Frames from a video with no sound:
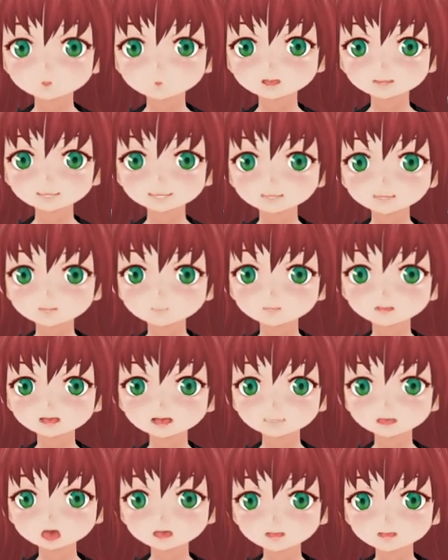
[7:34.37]
We want
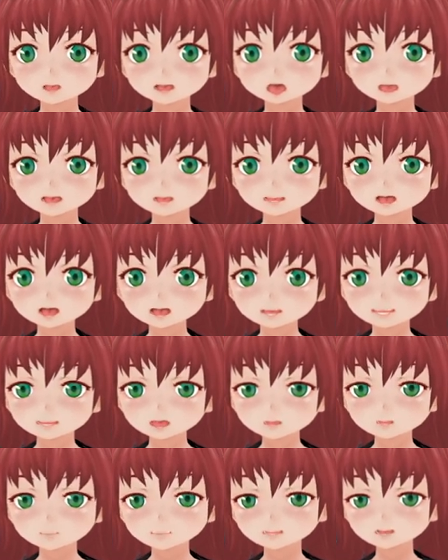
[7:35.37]
everything, so we go to the
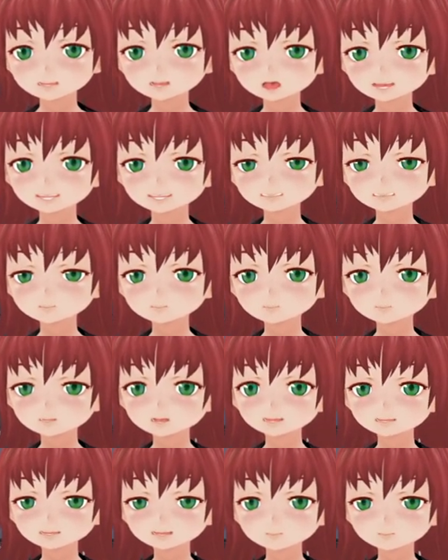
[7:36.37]
third person animation
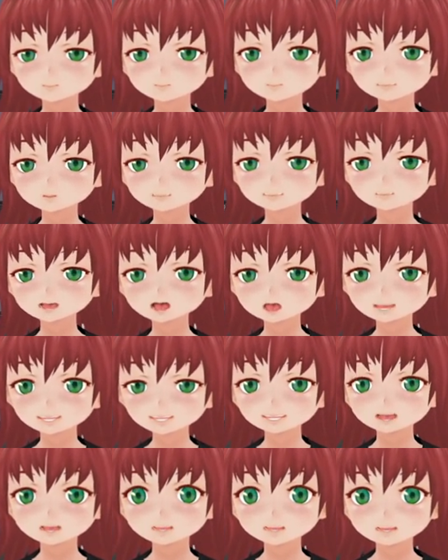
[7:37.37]
blueprint. This is the
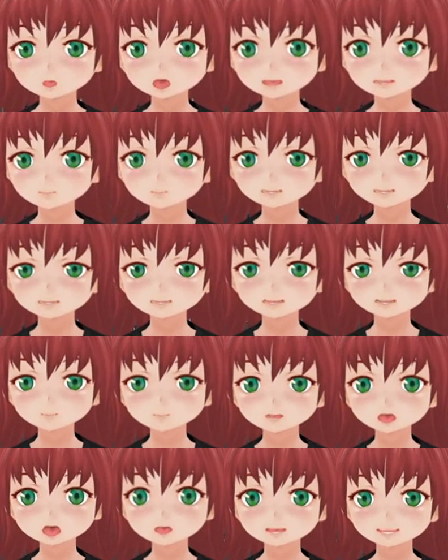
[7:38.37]
main controller and
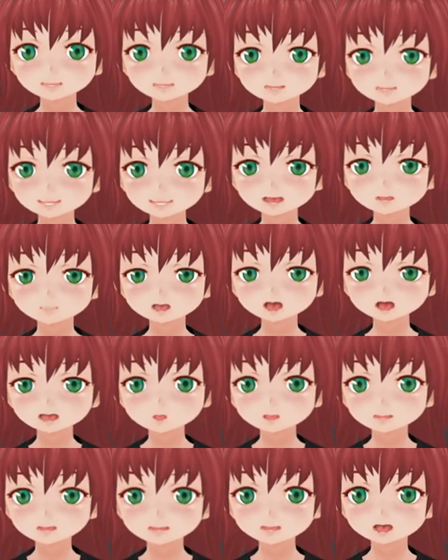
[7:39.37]
the other animations
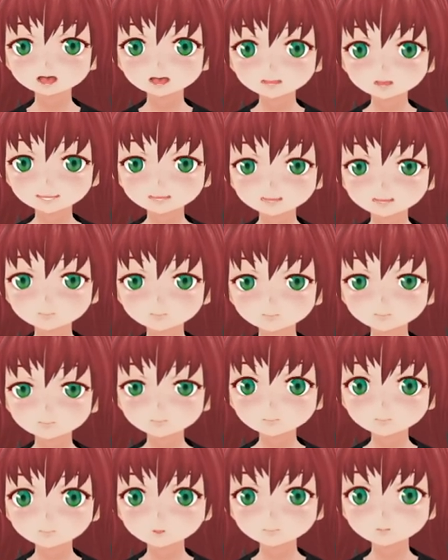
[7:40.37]
are connected with it.
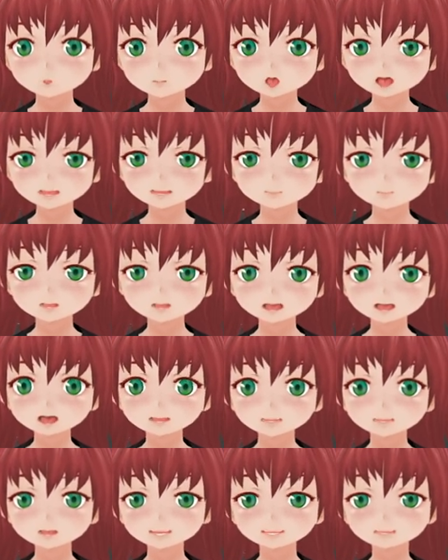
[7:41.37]
Right
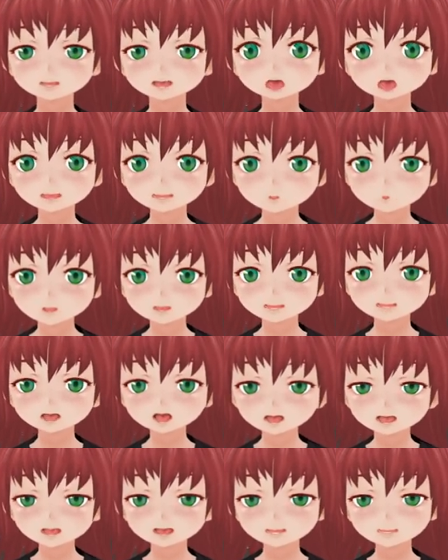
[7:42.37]
click on here and go to
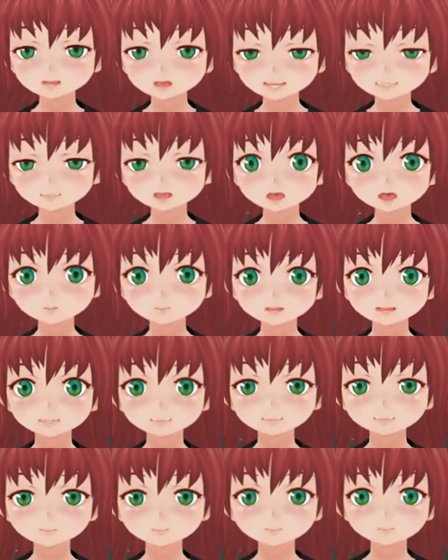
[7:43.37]
retarget animation
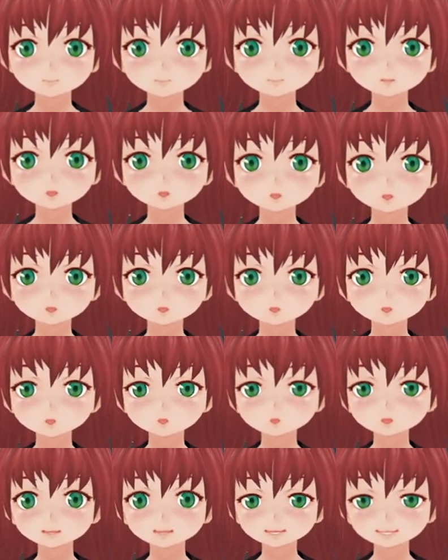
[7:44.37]
blueprints
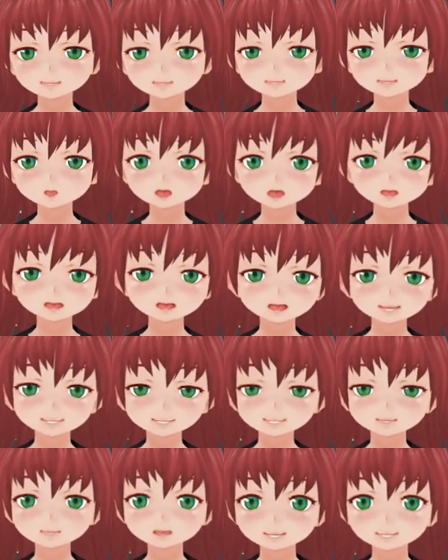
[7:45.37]
and then
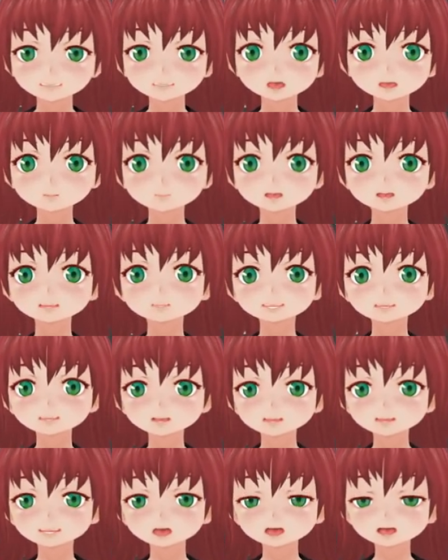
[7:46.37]
duplicate animation blueprints
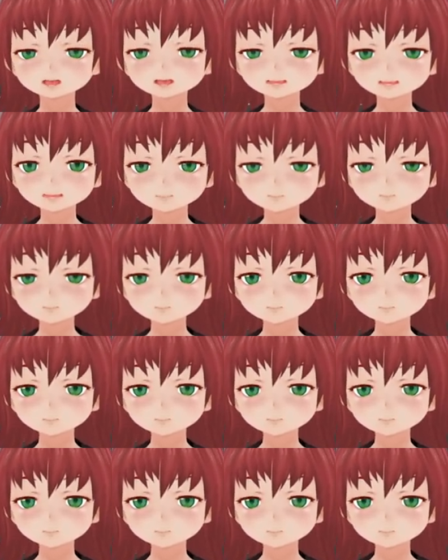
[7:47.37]
and retarget.